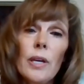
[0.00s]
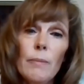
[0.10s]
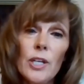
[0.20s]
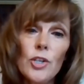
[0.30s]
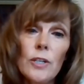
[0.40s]

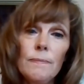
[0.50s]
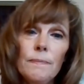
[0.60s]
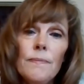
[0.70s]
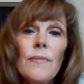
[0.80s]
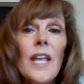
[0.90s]

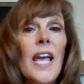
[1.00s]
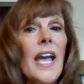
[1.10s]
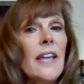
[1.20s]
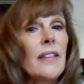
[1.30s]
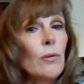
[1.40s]
commission
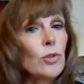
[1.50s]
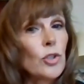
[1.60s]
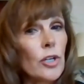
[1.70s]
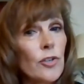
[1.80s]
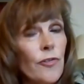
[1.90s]
and they will
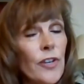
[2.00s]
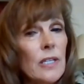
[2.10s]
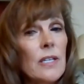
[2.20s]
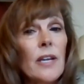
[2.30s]
charge fees.